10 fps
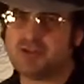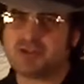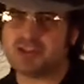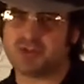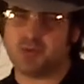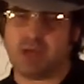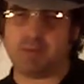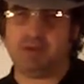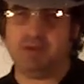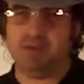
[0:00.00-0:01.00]
use it as a
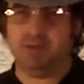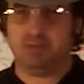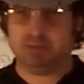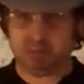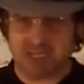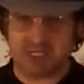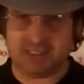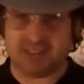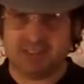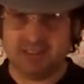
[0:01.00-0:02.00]
weapon,
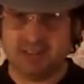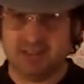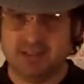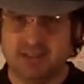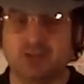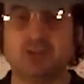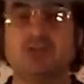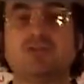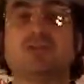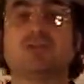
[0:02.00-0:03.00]
but you
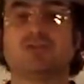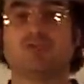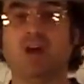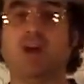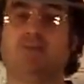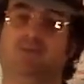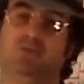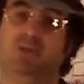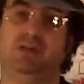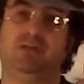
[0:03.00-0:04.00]
can use it as a drive as
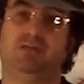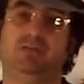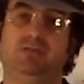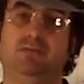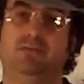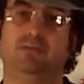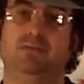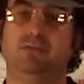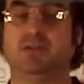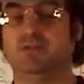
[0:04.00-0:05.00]
well.
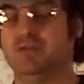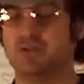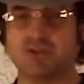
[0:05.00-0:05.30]
So there's